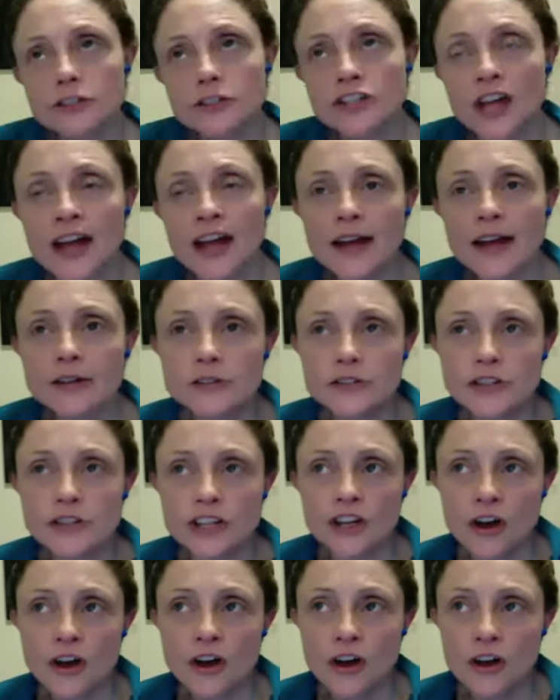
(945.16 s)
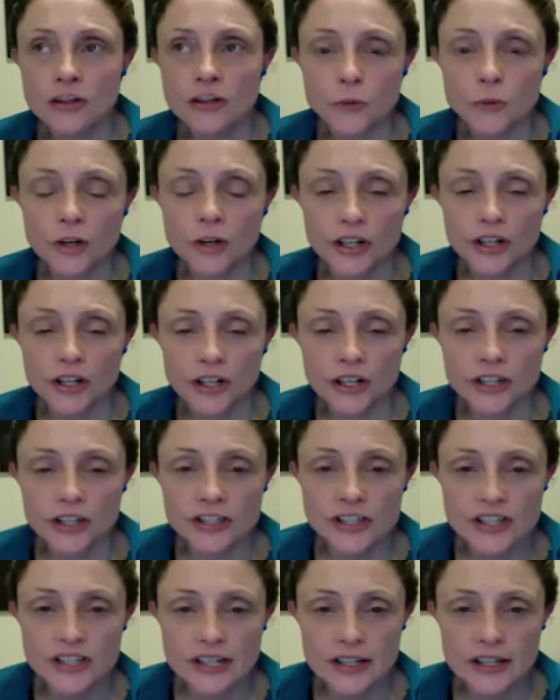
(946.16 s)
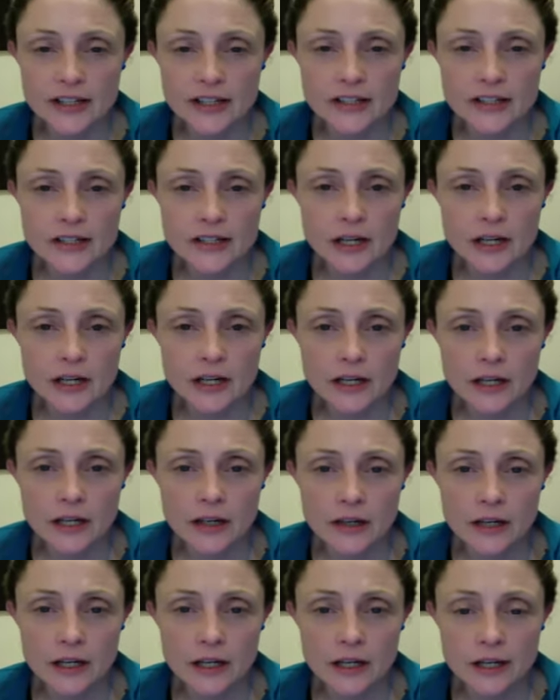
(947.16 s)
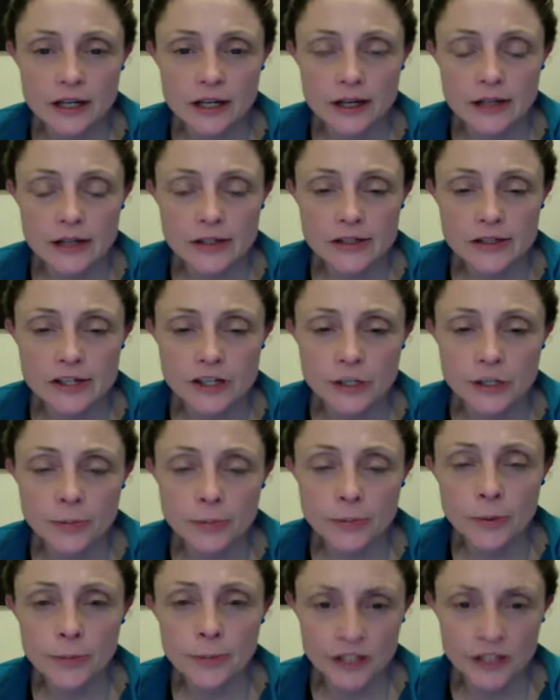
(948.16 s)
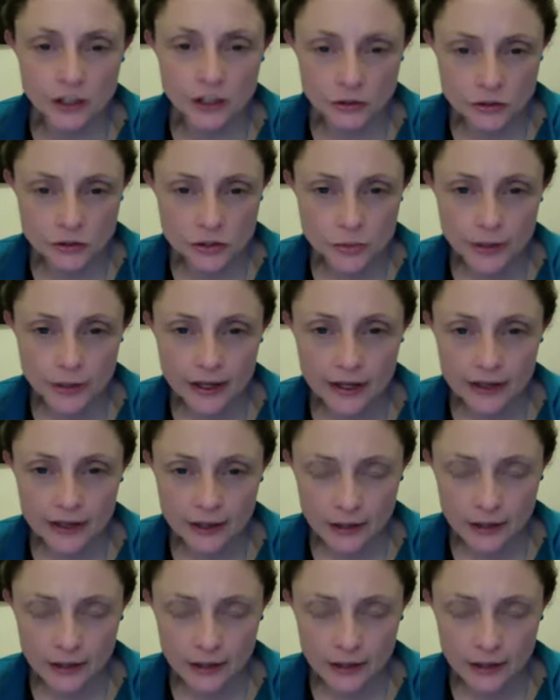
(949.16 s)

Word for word: so how does the card work does it so you put money onto it